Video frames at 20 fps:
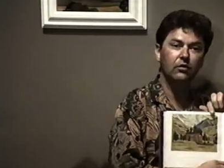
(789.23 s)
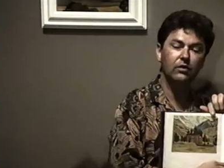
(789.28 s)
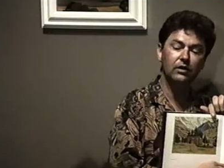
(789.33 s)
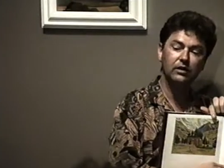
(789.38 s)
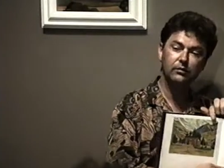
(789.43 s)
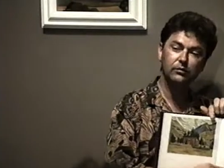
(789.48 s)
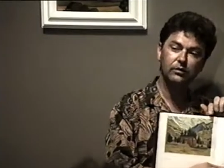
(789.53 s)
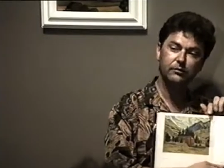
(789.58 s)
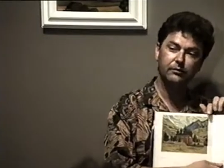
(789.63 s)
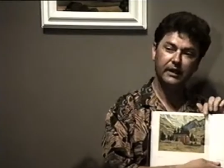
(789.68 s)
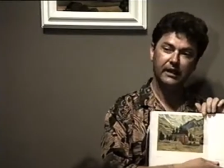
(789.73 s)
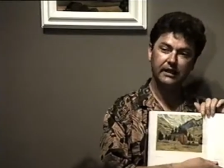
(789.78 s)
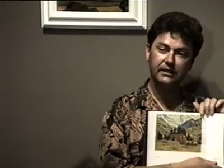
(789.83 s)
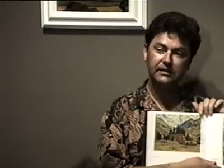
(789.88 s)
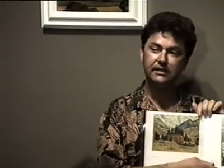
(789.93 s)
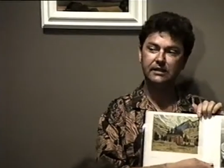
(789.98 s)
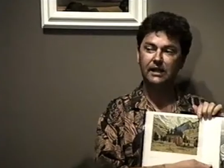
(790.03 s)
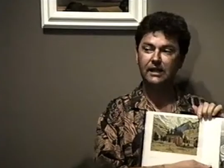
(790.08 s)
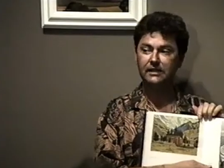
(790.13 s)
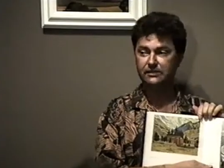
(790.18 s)
oil, were
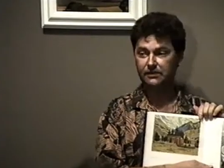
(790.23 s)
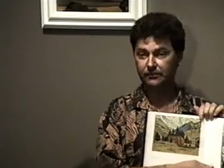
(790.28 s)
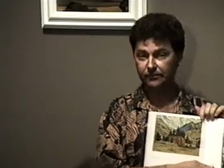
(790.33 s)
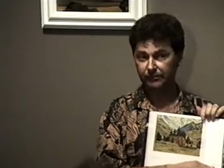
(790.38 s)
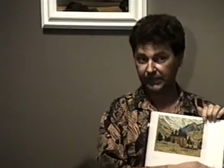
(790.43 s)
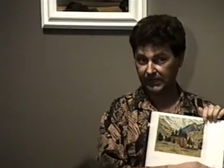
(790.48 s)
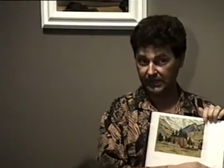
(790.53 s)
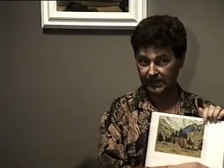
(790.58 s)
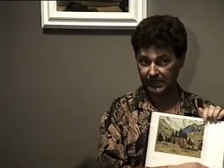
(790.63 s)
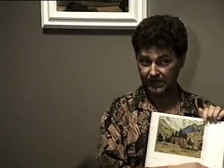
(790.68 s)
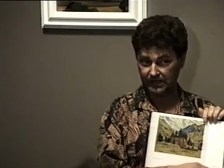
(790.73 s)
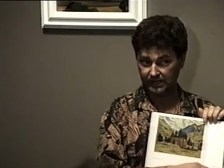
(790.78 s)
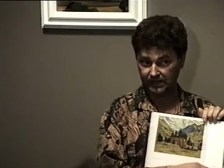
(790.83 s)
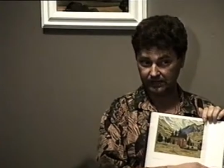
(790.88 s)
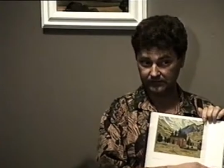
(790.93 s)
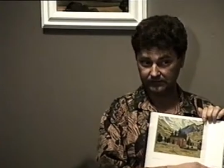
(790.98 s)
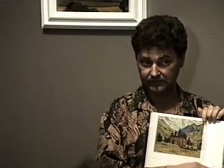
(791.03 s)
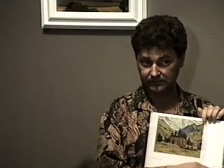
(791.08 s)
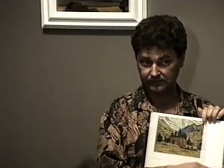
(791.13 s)
painted as a pair,